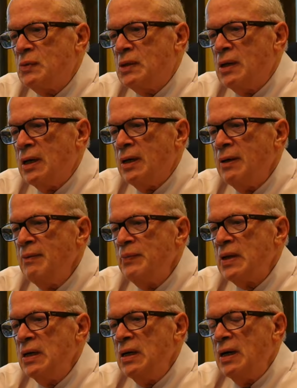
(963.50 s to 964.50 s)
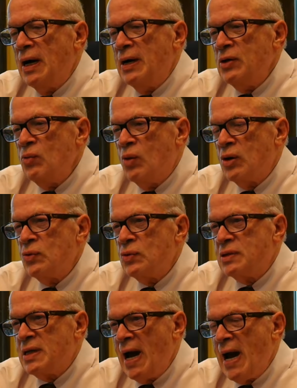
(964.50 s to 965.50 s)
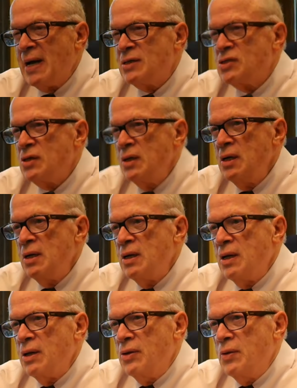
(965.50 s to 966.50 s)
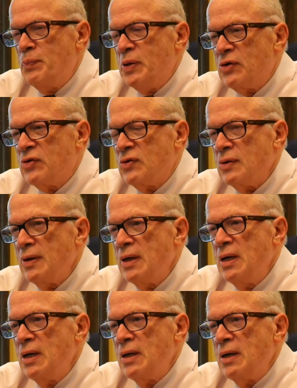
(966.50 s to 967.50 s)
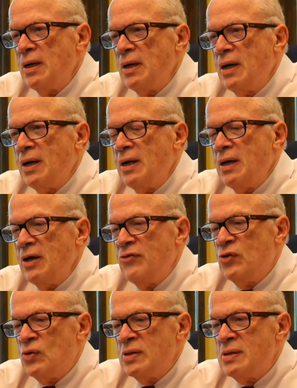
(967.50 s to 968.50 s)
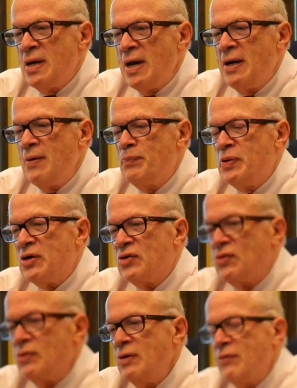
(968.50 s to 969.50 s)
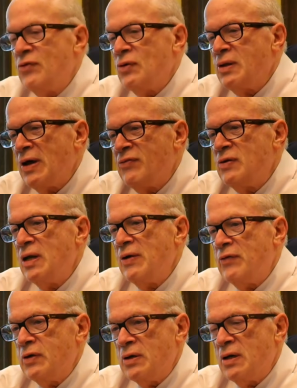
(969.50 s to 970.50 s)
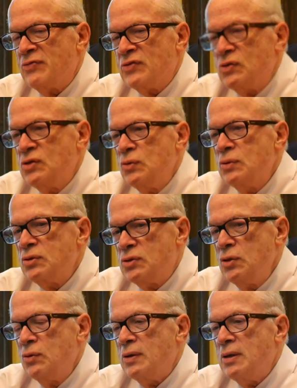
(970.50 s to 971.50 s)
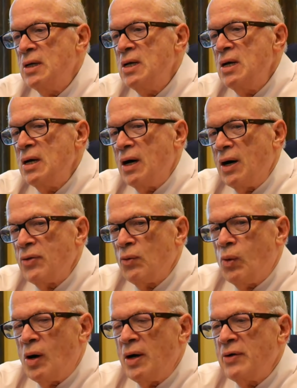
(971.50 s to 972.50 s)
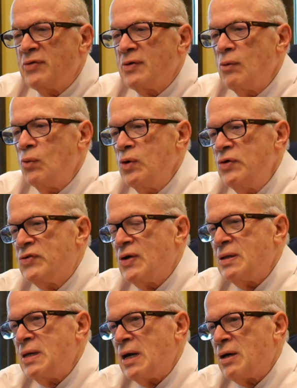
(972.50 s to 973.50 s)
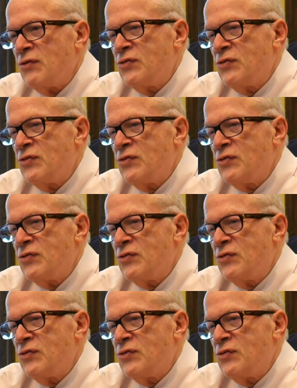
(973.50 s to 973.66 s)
claim, and you want to attach the picture. If you can take a picture, and if you're level-headed enough to do it, do it. Otherwise, we send out our